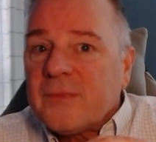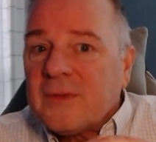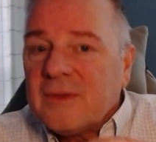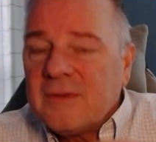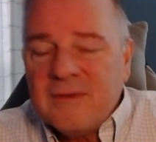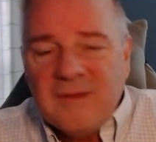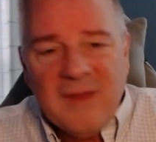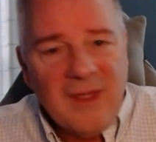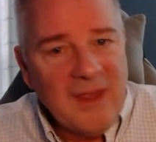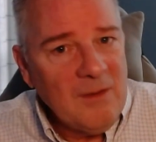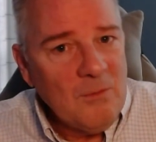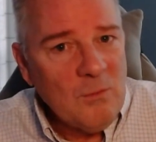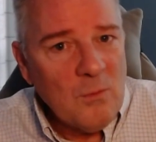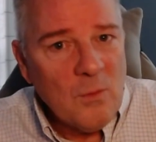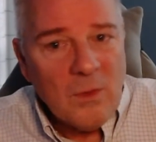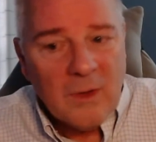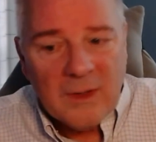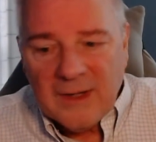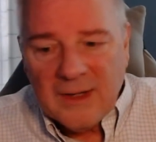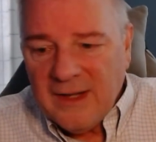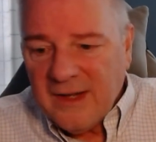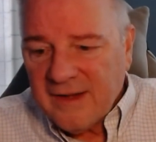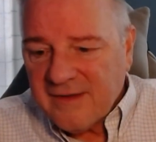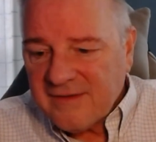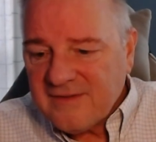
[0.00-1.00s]
day
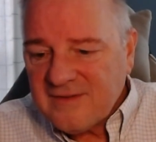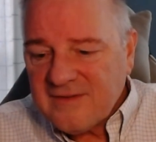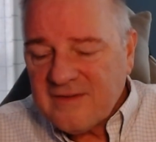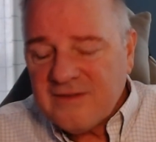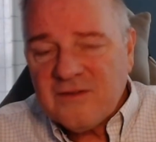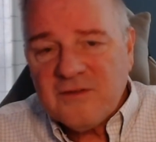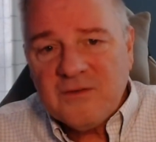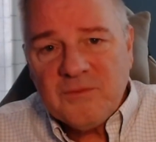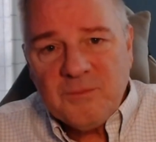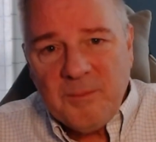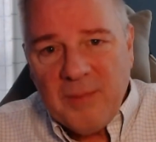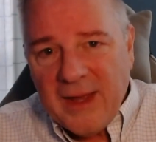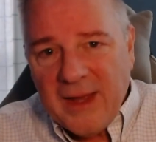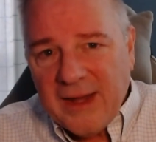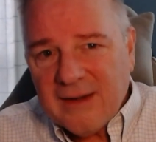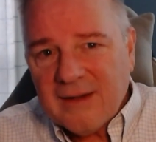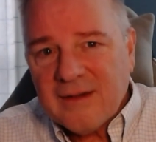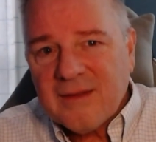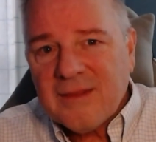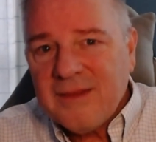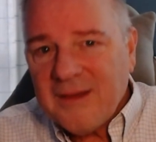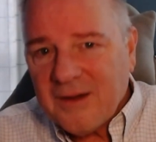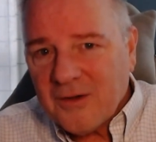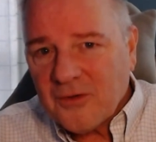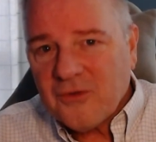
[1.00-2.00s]
one,
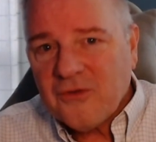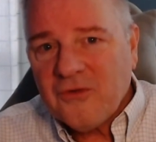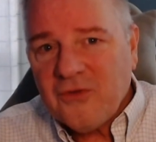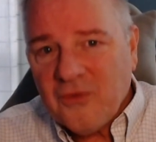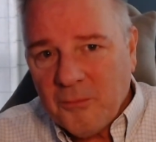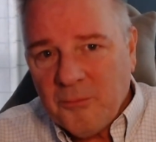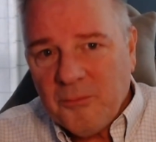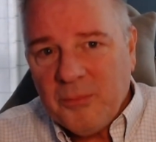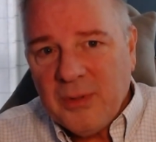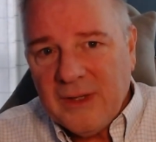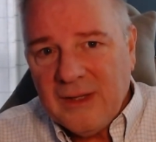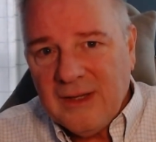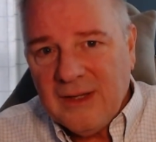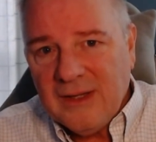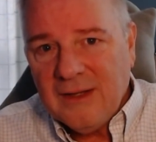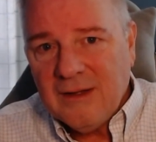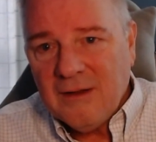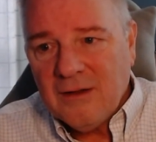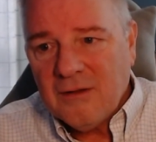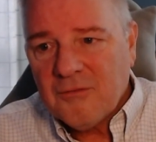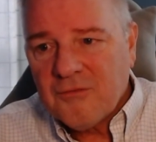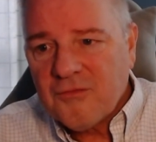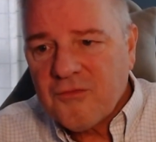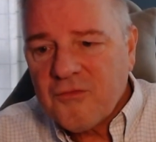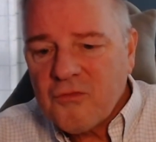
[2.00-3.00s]
expect there to be
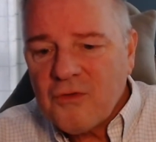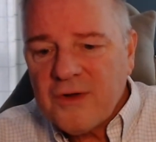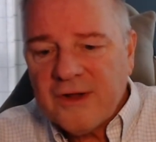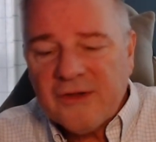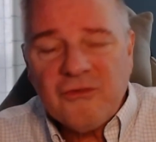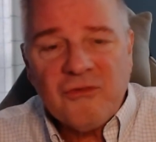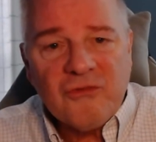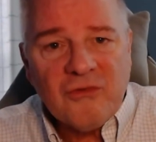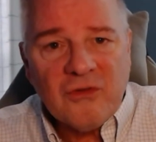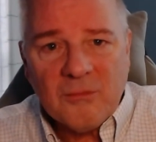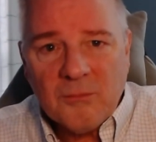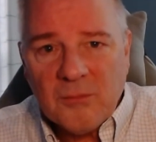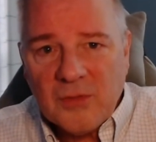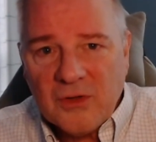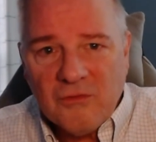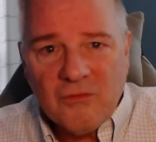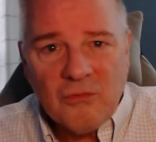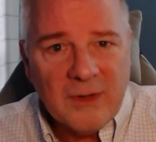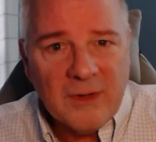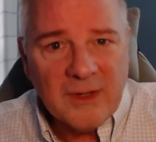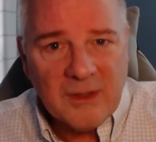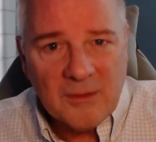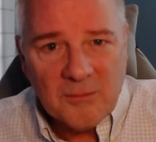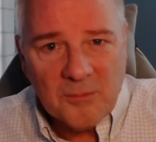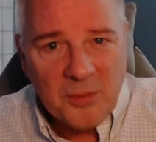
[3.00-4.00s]
friction
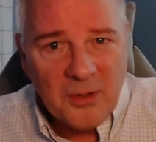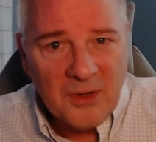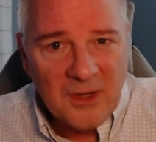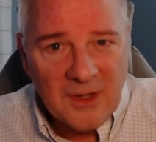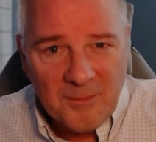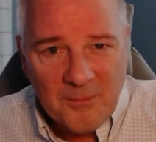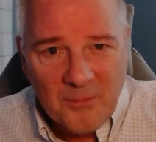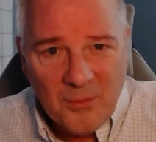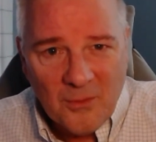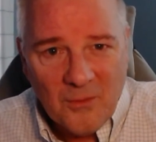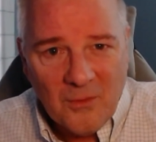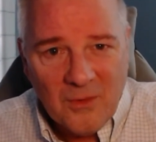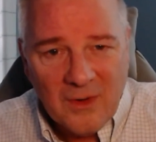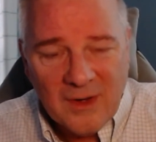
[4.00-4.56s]
between people.